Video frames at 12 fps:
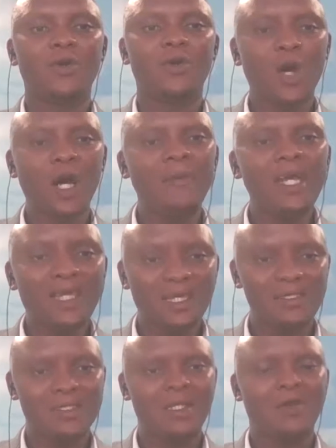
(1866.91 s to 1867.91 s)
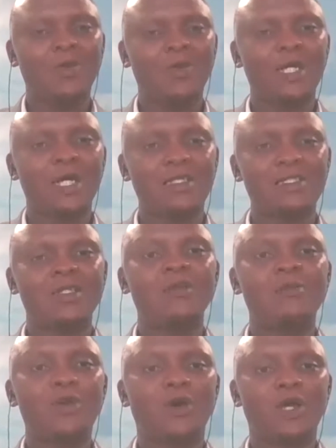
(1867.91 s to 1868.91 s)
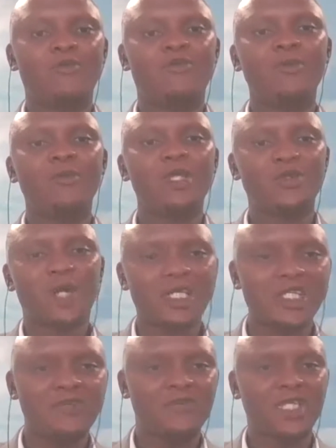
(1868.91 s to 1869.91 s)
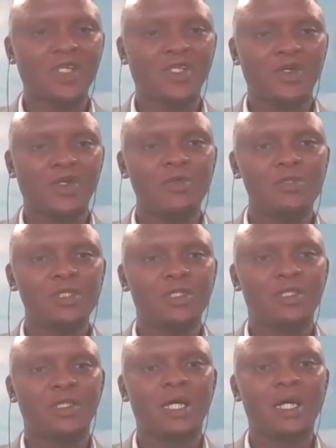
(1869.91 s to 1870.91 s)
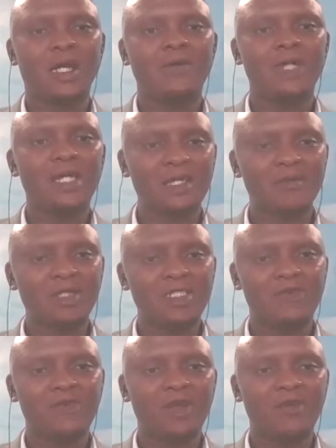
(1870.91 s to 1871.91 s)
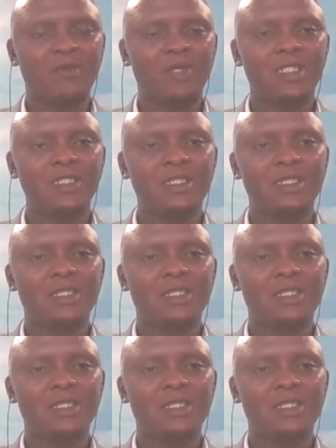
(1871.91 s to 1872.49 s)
who are my key stakeholders in order for me to achieve such goals around SME development.